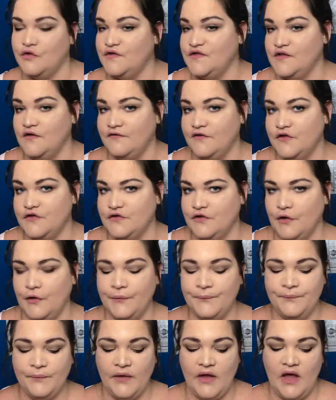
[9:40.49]
self-control,
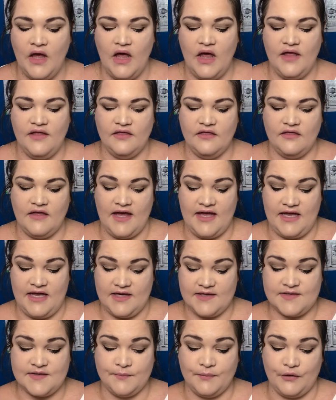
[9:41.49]
they
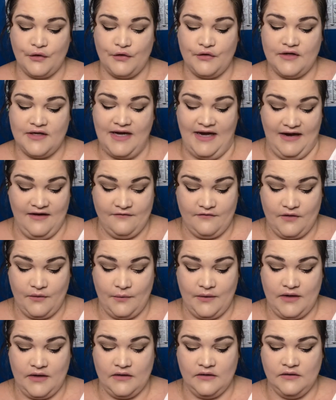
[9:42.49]
exploded
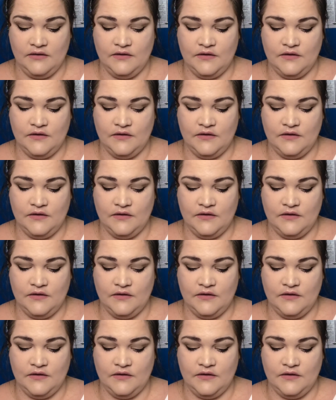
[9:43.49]
everywhere.